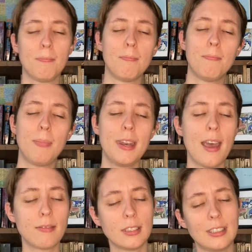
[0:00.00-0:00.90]

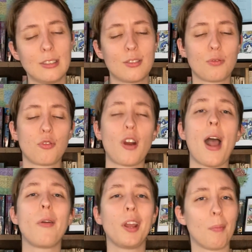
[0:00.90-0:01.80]
benevolent
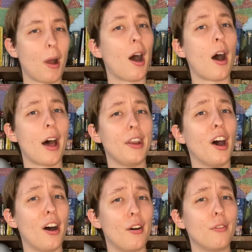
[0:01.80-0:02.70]
frowning upon
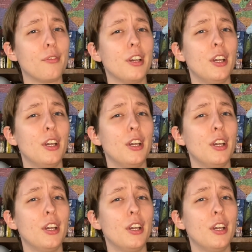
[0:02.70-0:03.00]
of